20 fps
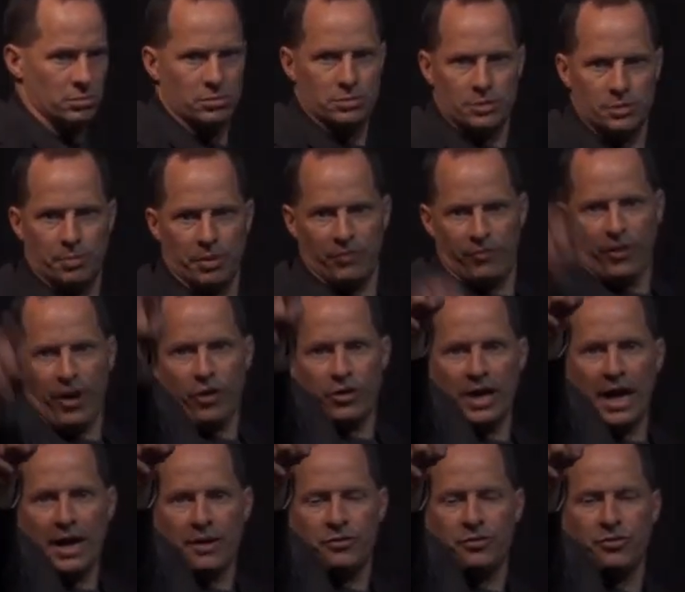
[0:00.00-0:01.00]
To be fair,
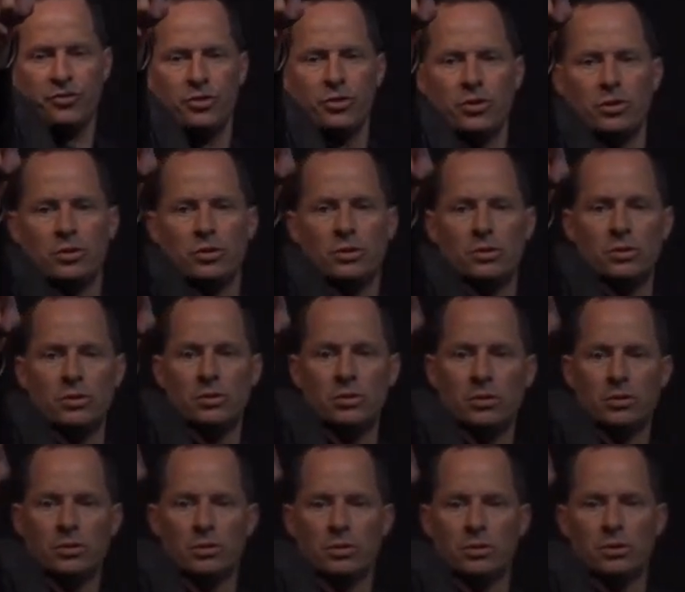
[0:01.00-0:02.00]
yes?
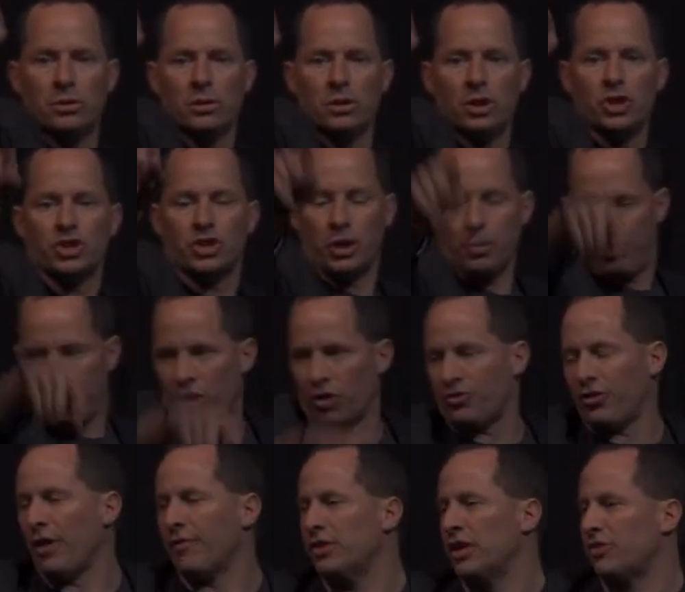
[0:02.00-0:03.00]
She put
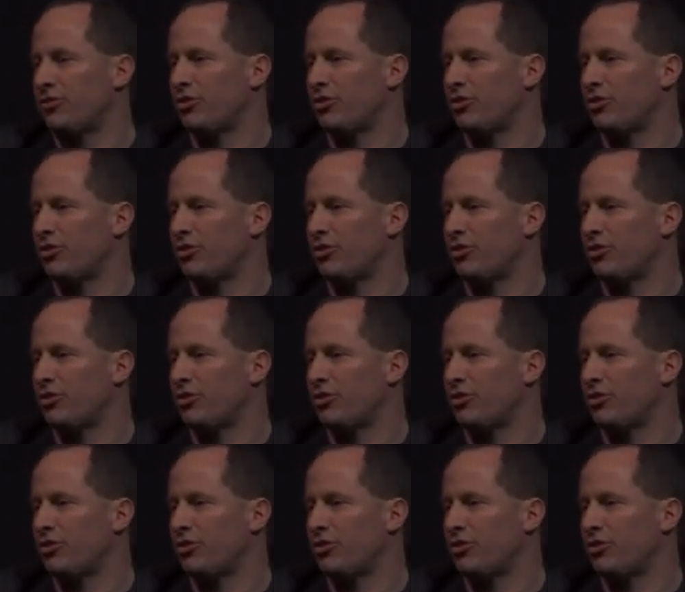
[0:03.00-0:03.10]
herself in that